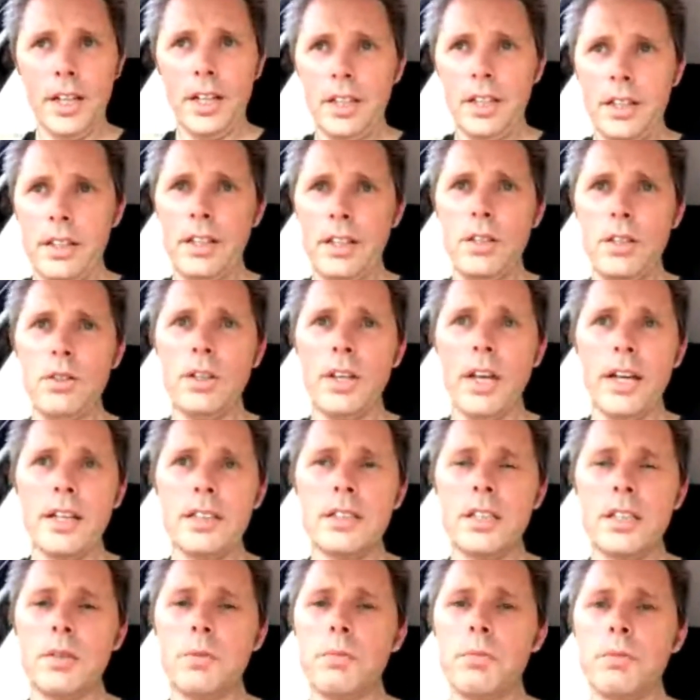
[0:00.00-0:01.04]
the UK
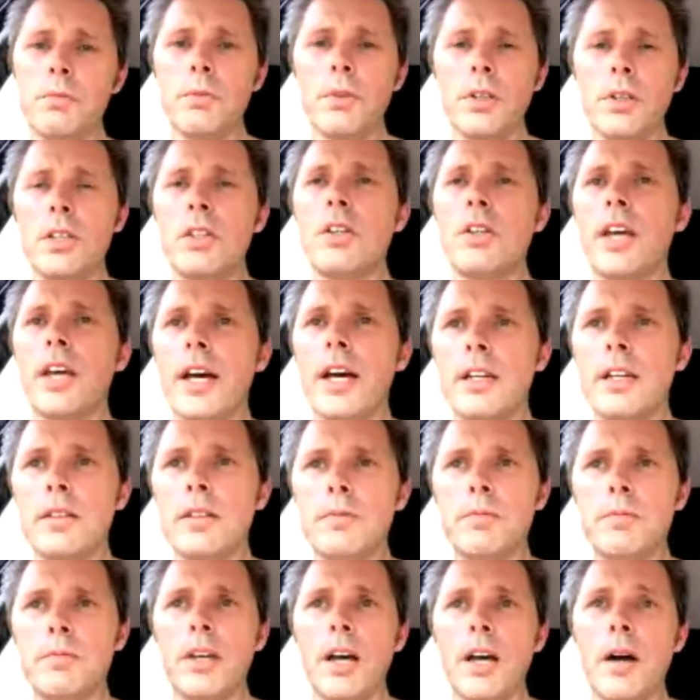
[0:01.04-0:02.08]
team, the UK
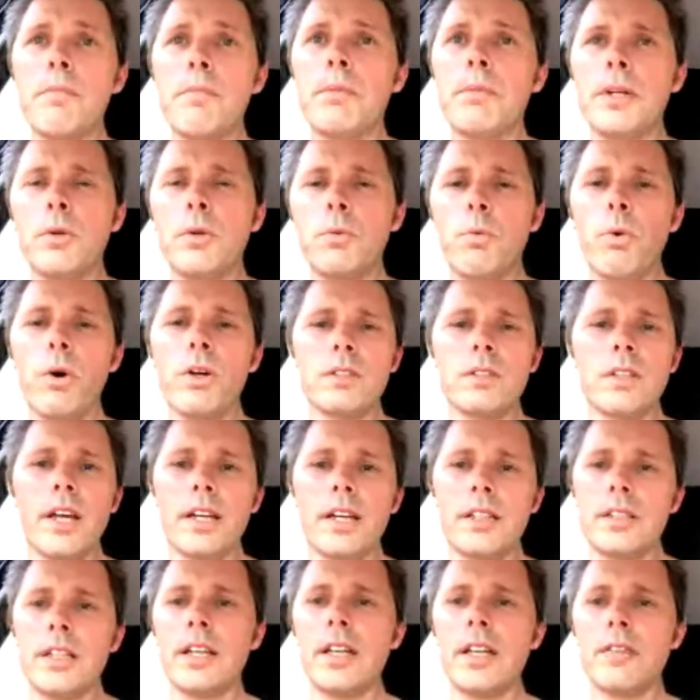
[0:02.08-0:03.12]
company wasn't
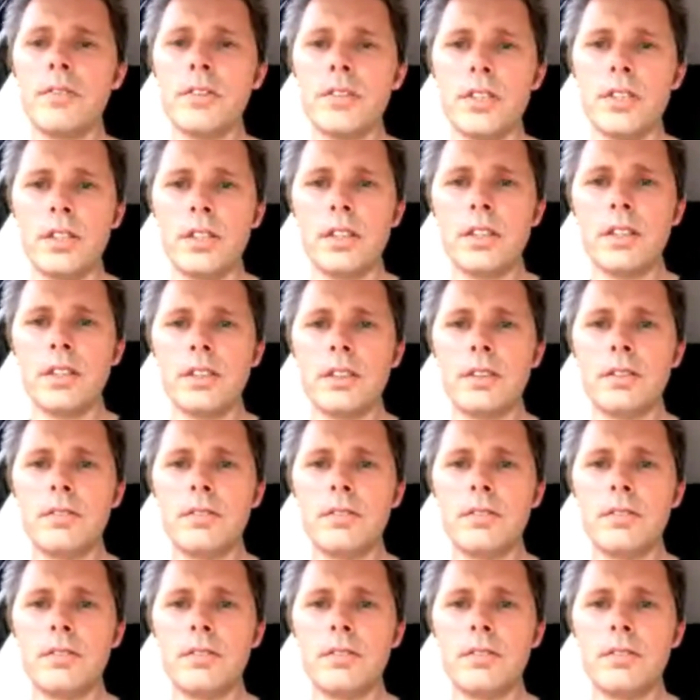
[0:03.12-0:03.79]
actually leveraging the